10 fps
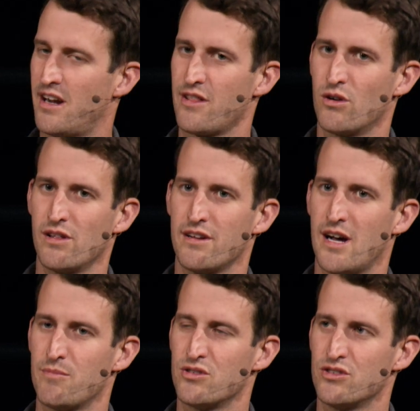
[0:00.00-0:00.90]
of the early
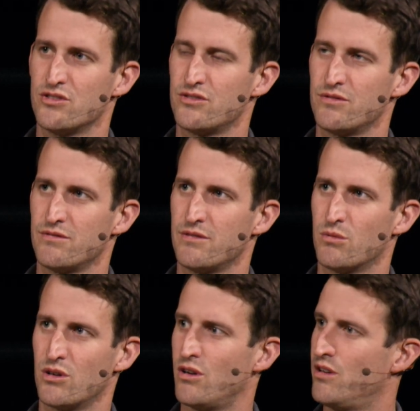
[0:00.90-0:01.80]
adopters
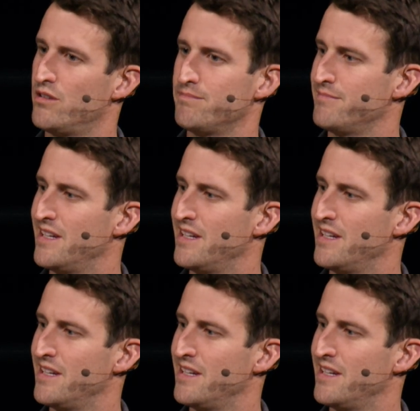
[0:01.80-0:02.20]
were all